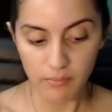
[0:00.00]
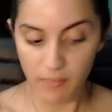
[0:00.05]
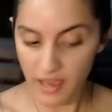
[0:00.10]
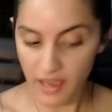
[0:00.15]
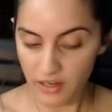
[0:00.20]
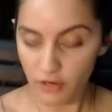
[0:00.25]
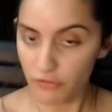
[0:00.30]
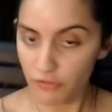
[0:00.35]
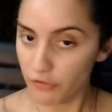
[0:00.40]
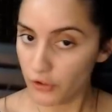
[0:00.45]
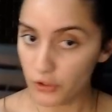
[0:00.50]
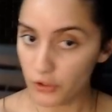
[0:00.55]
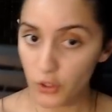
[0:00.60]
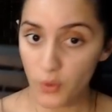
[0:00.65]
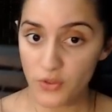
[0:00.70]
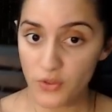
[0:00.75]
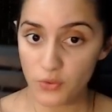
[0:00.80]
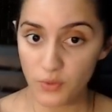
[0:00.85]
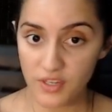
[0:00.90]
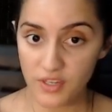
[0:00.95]
met a Virgo
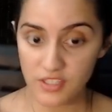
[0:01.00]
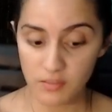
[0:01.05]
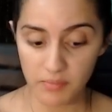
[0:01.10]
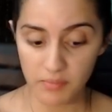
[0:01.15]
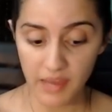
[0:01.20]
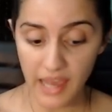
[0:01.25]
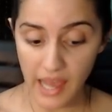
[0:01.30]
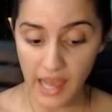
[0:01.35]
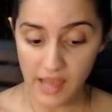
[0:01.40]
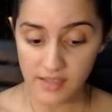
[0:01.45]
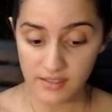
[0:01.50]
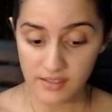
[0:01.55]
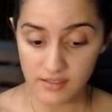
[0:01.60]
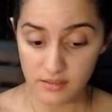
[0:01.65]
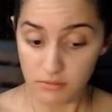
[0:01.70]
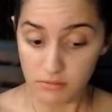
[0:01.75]
in the recent past.